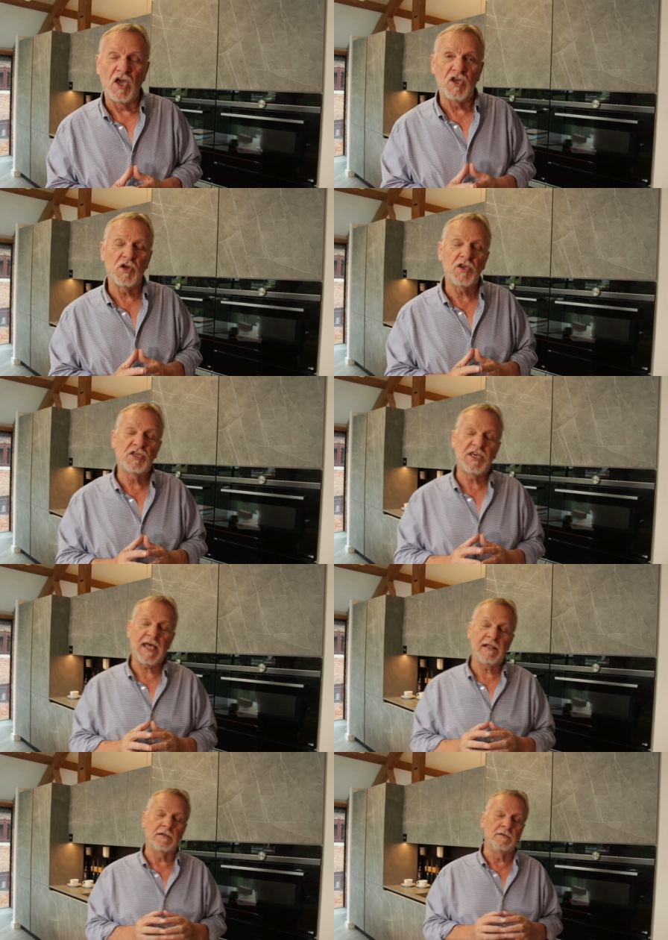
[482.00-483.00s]
You can
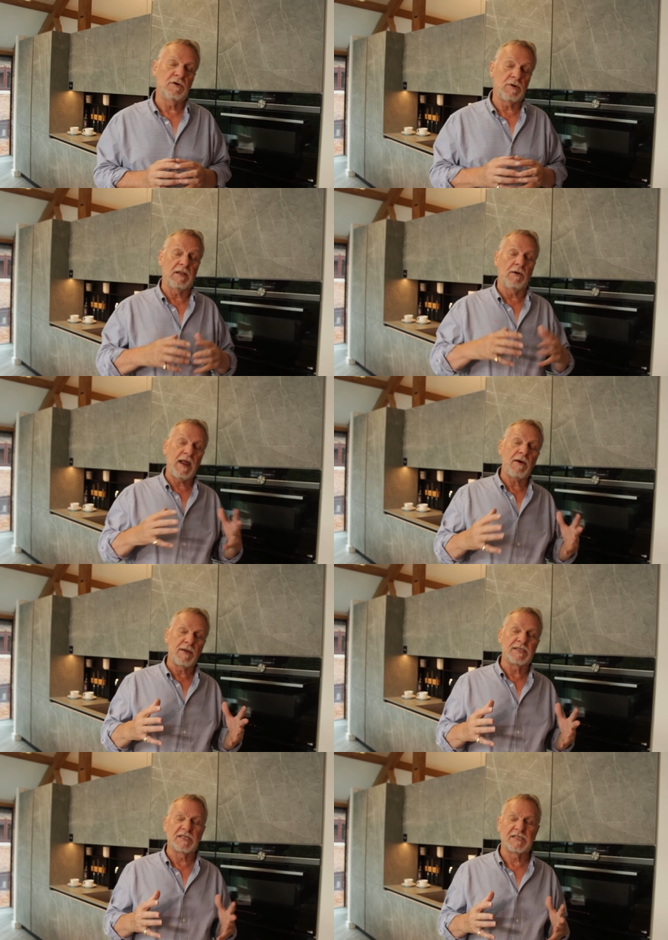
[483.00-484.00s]
tell, well, when I
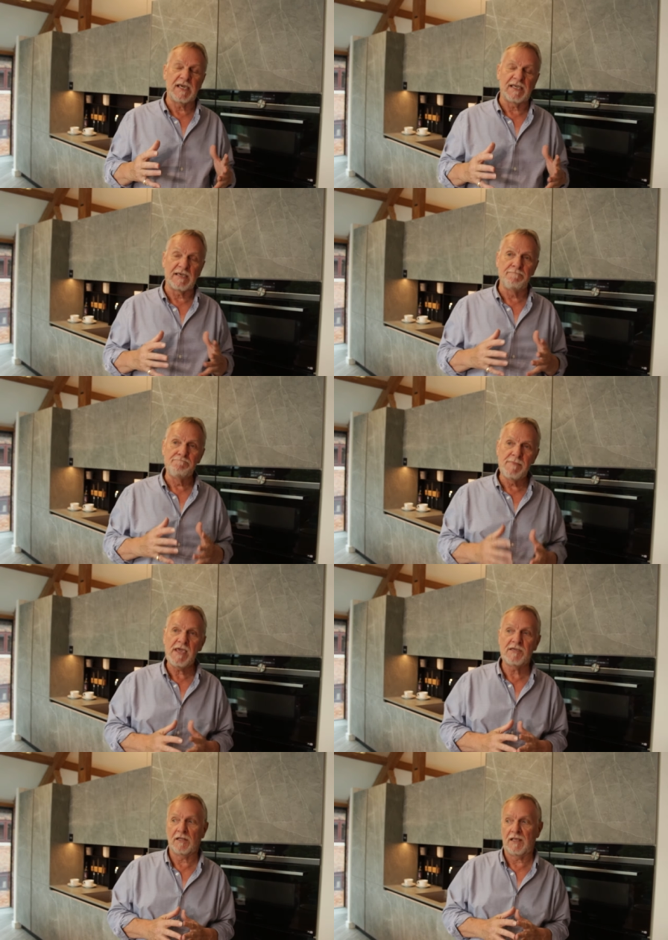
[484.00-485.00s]
went to see it
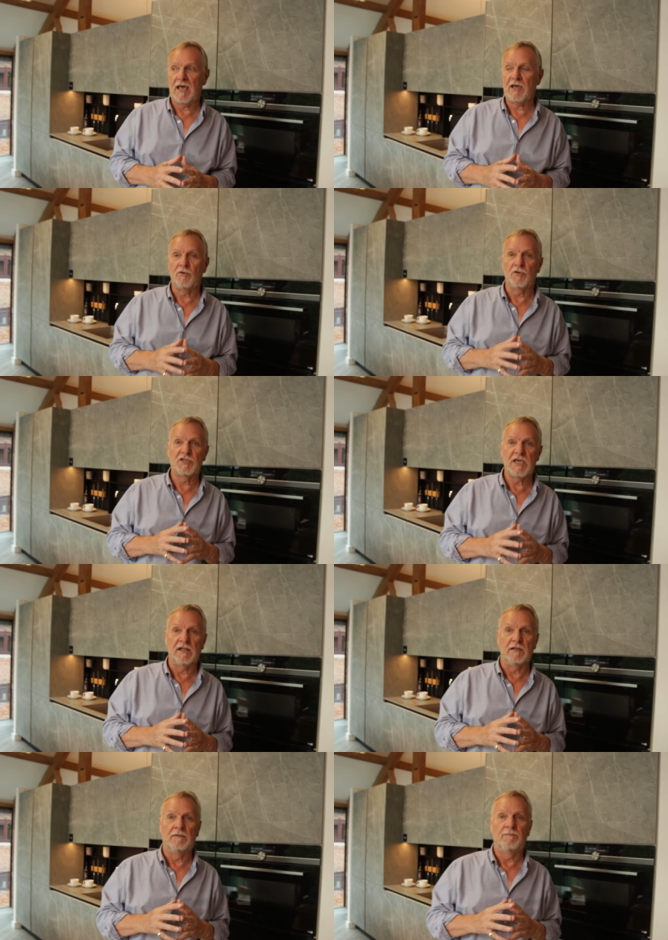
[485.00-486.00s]
immediately, I could
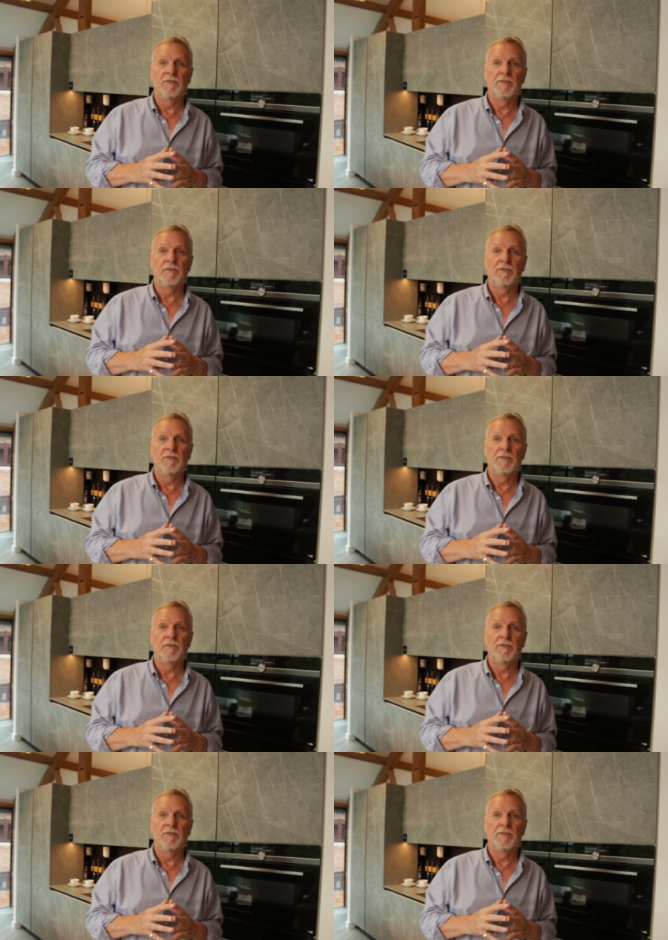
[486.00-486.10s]
tell